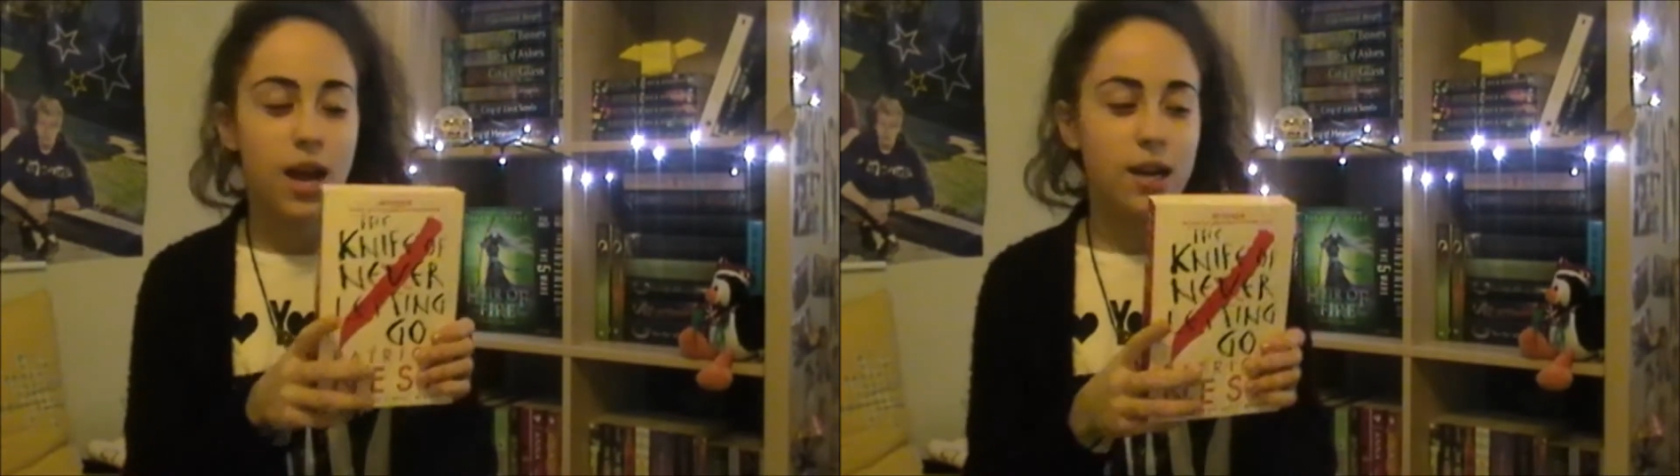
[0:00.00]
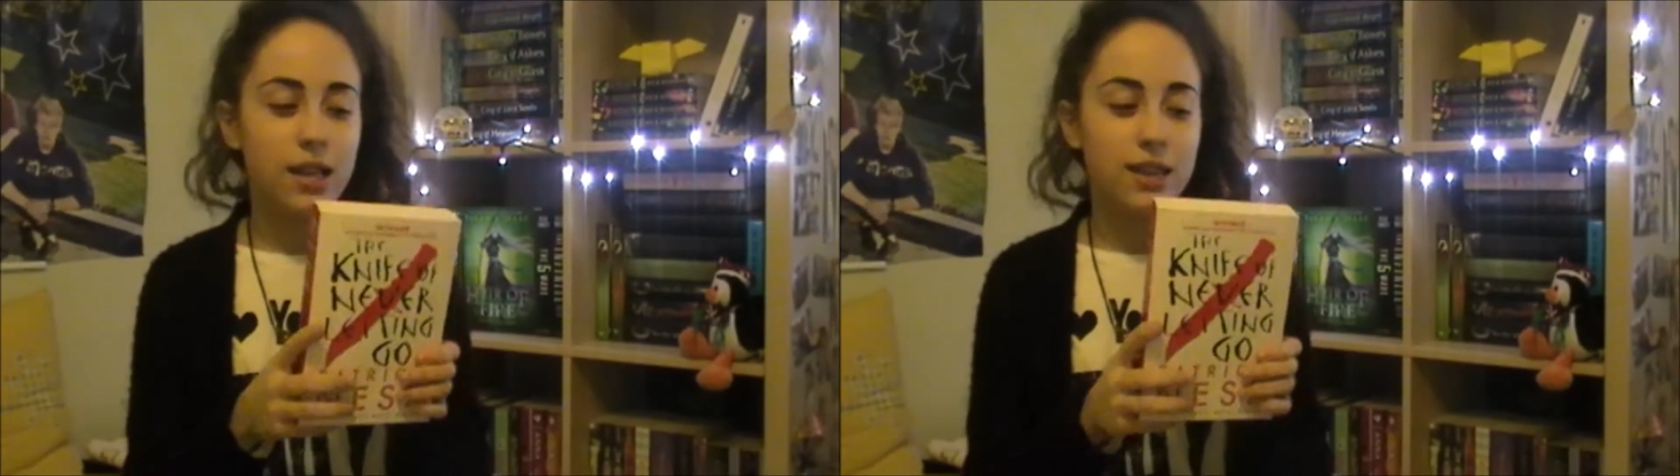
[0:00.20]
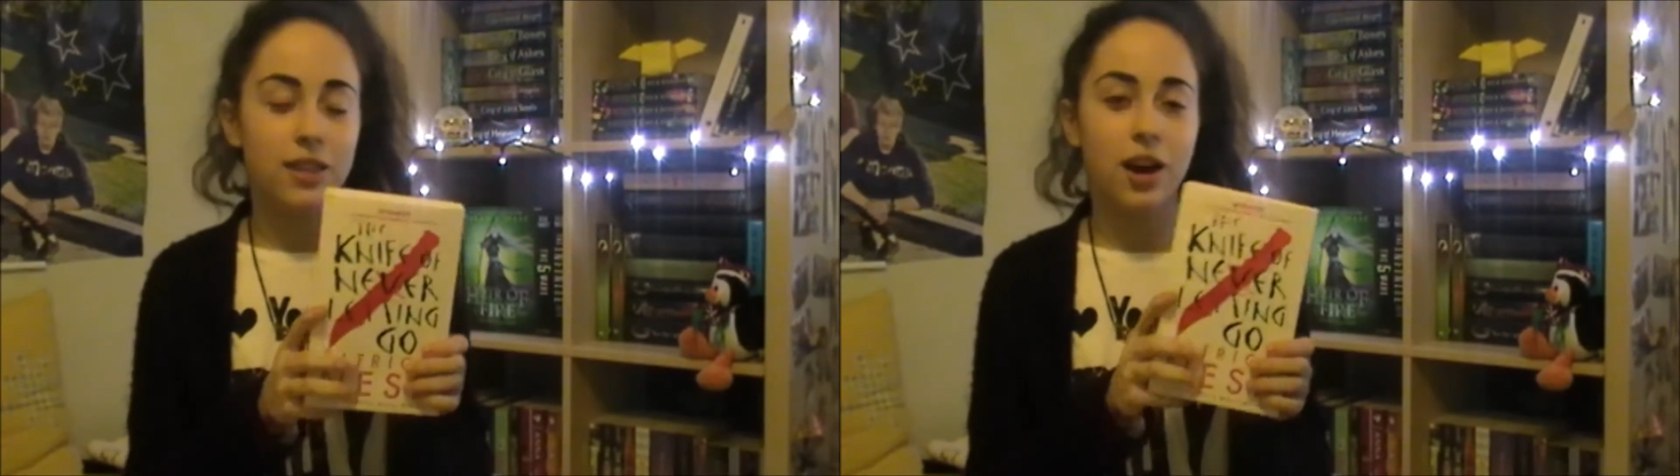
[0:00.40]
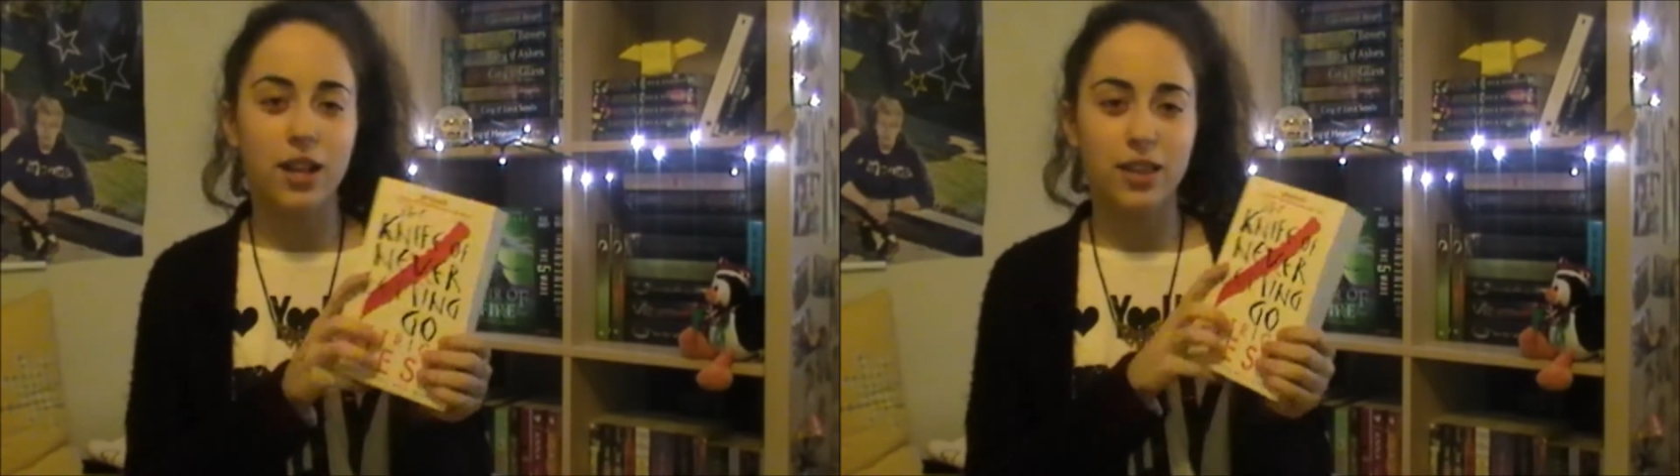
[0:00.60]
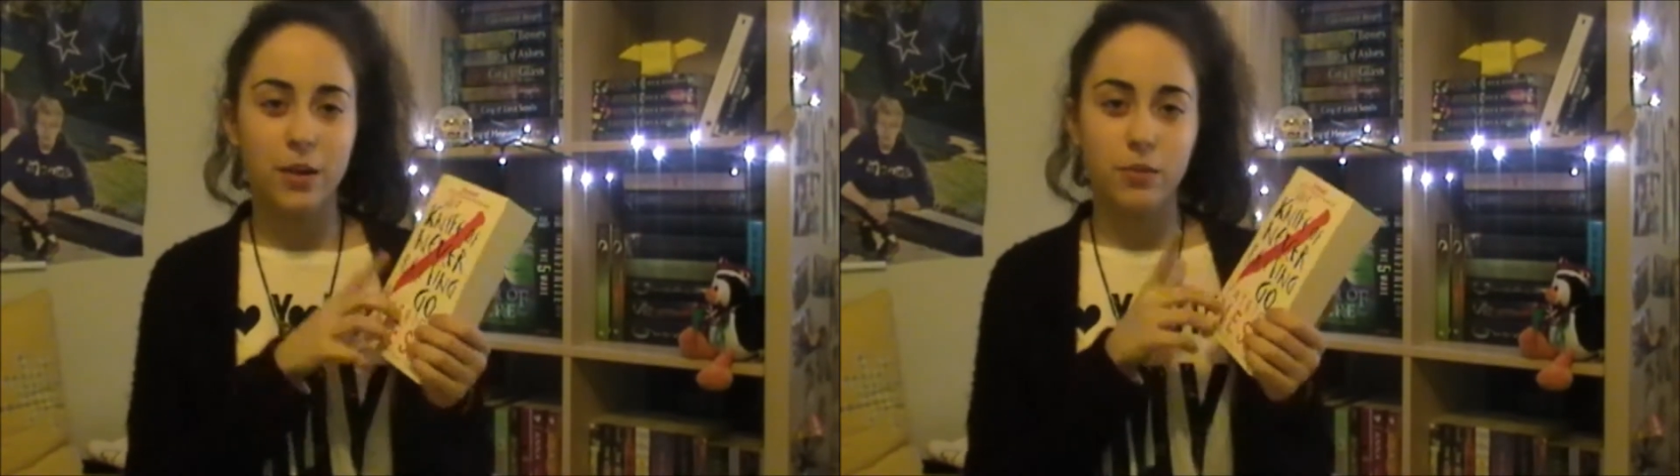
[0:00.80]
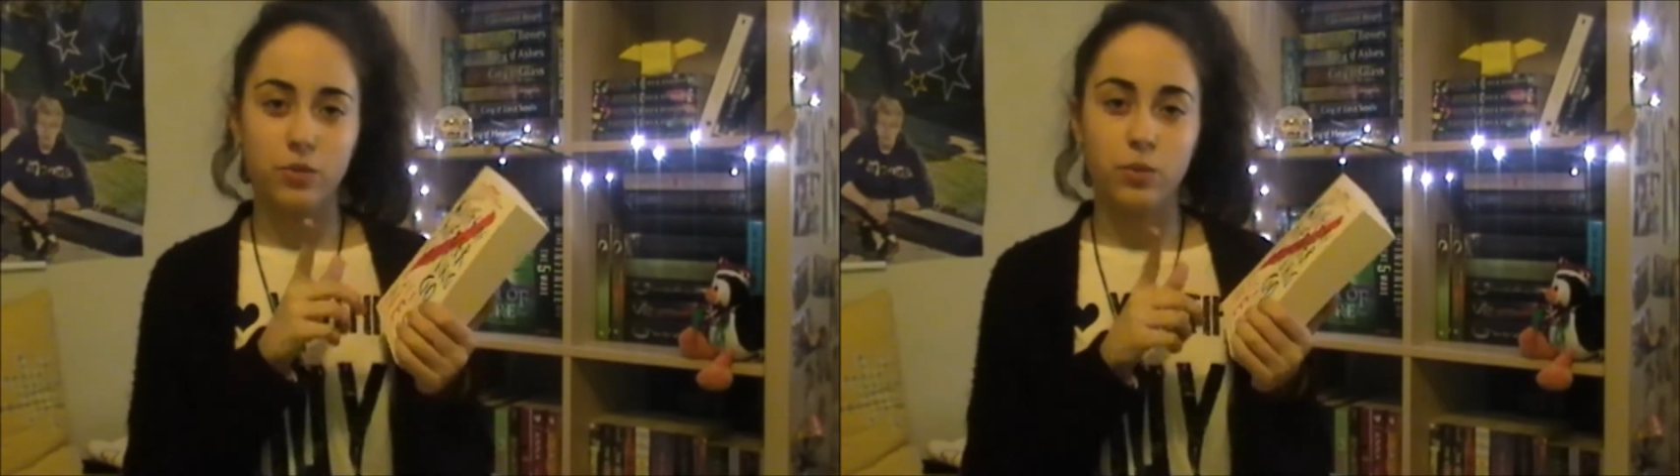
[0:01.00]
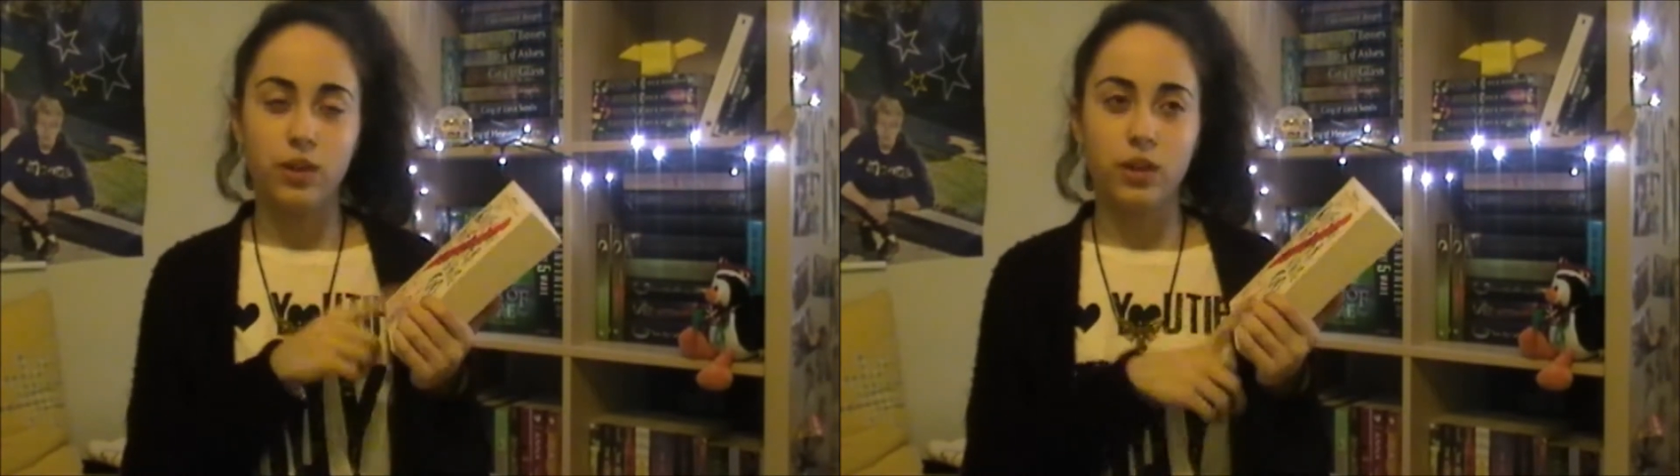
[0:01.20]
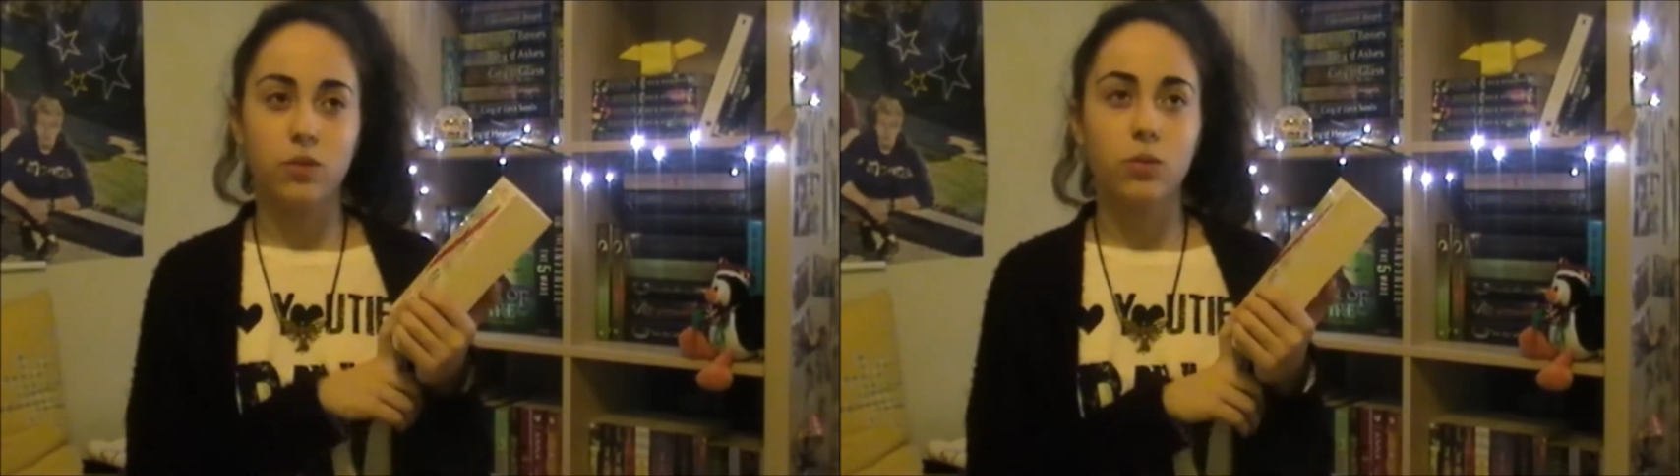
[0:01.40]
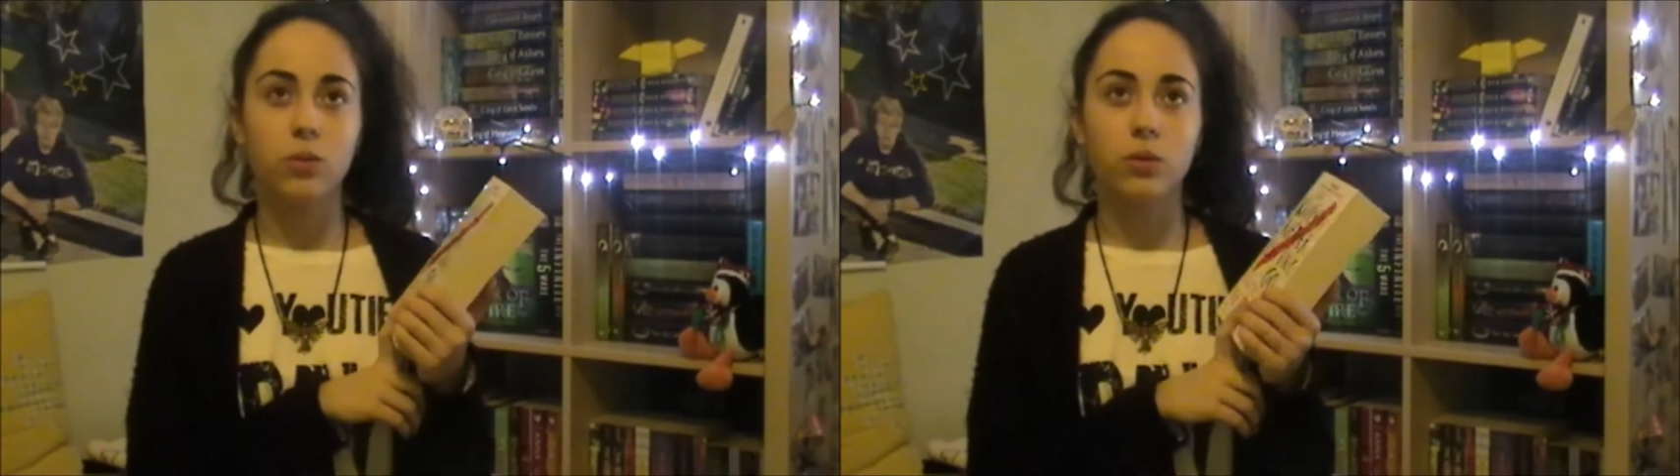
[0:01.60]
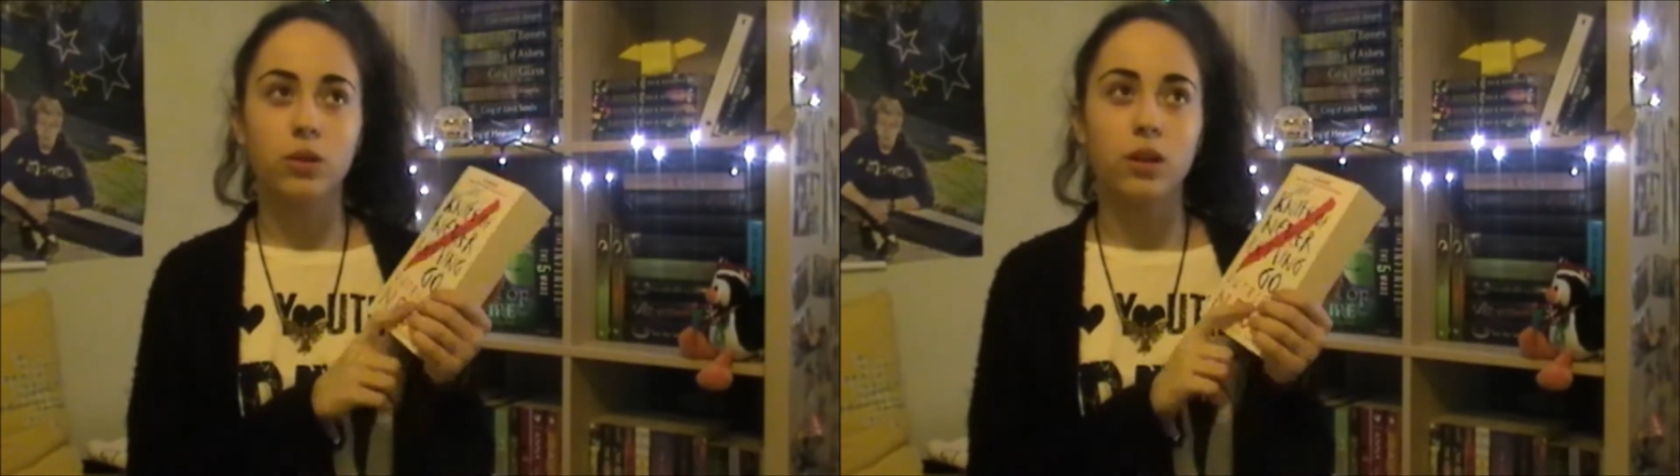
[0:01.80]
and I thought that was really
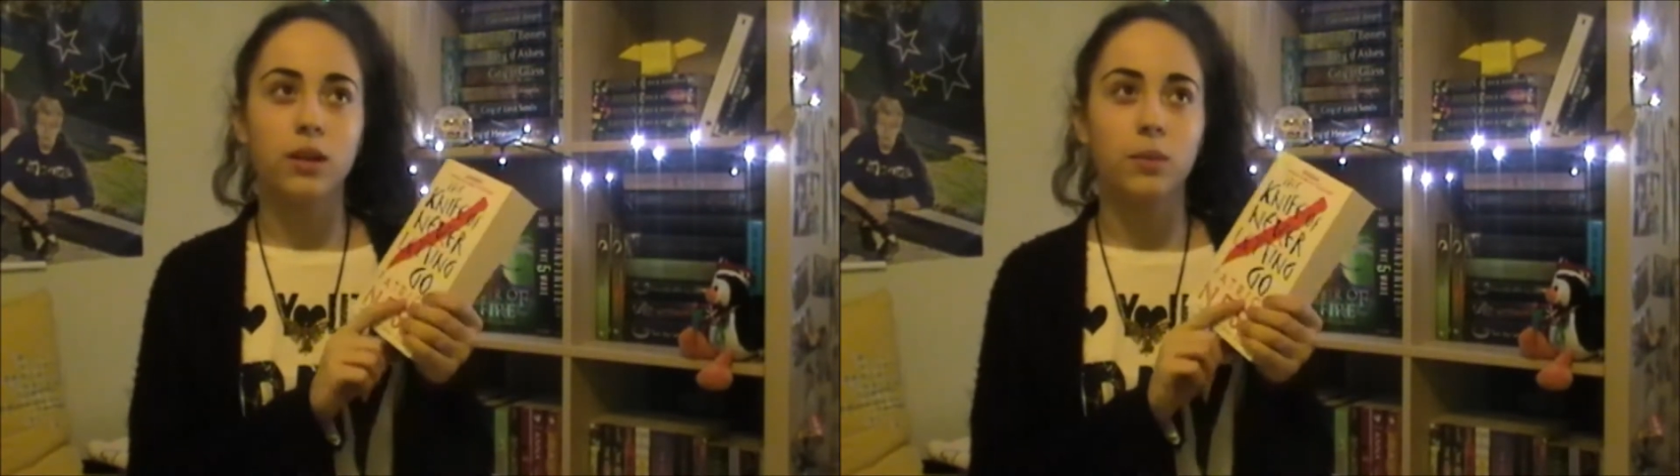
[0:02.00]
cool,